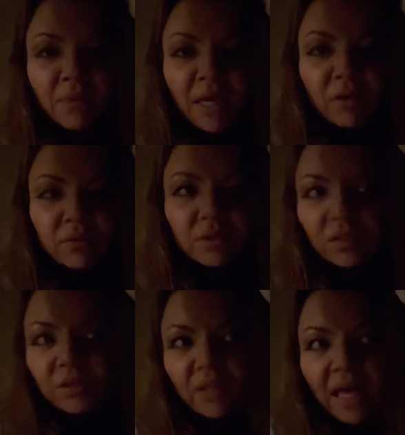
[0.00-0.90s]
out.
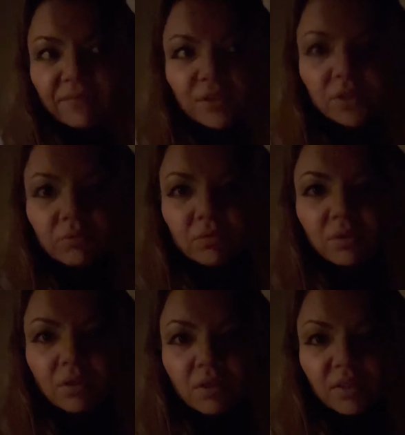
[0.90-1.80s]
They'll have to.
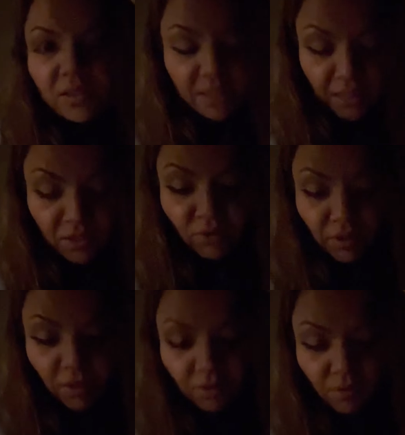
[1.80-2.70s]
Because he
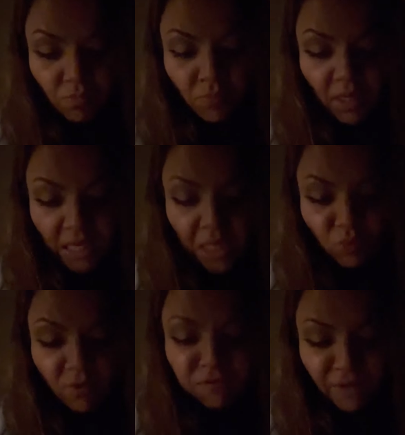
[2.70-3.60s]

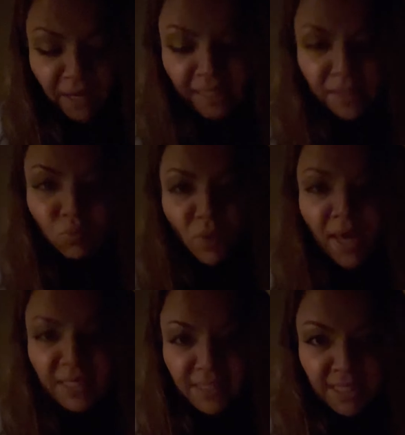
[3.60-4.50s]
will fight his
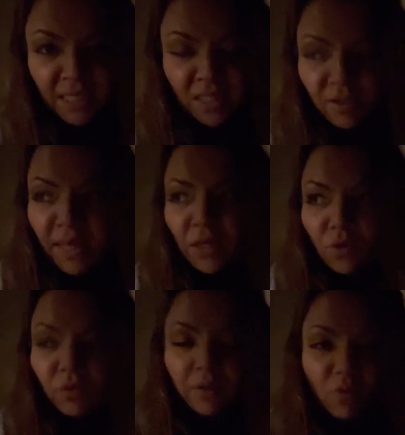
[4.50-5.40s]
way to get into that
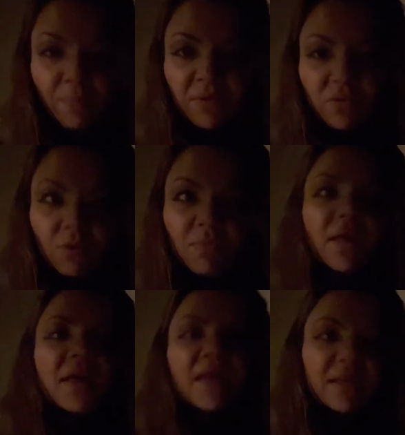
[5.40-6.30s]
nuclear weapons room.
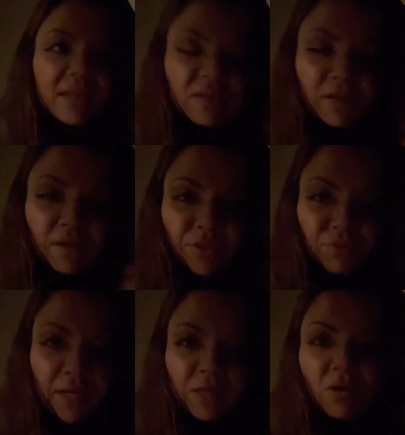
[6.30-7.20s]
He's going to
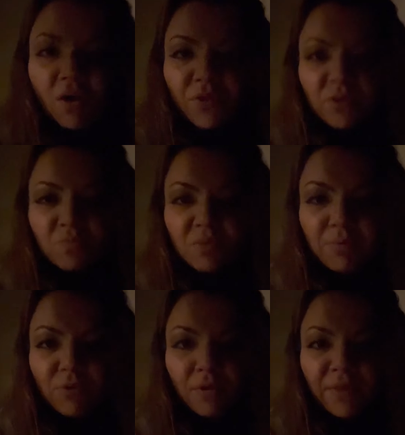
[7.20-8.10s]
threaten all those
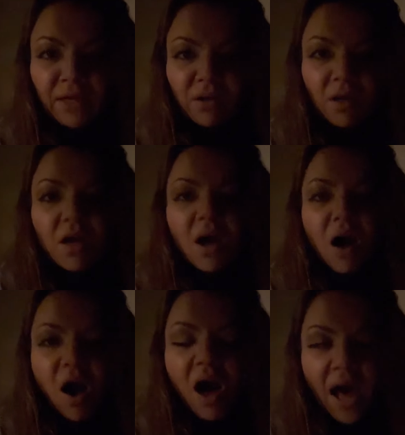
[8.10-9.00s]
people that are
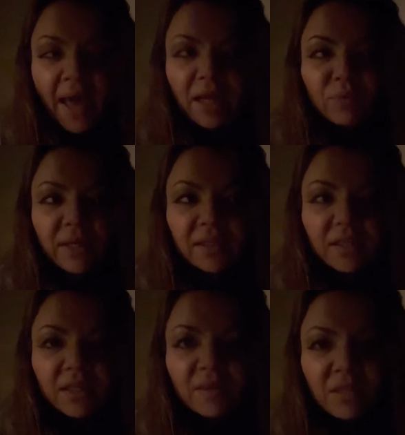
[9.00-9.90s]
high
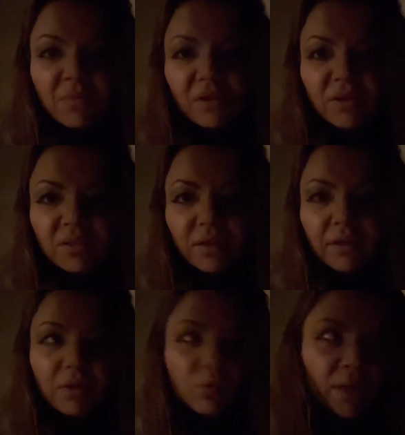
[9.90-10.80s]
ranking in the military
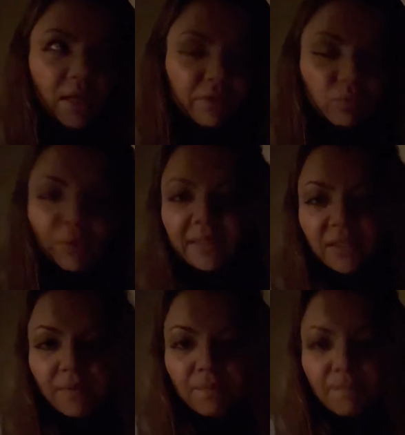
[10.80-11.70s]
or whatever
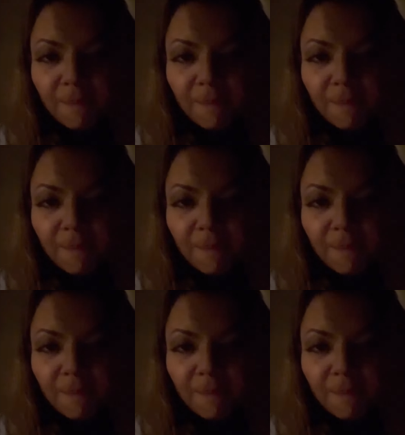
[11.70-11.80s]
ranking.